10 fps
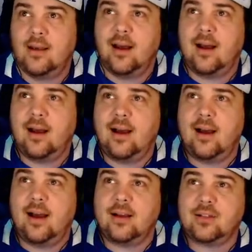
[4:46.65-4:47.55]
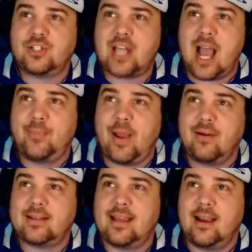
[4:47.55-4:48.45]
Uh, Shaq
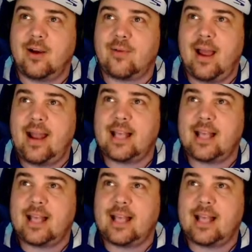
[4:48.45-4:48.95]
Berry's here, right?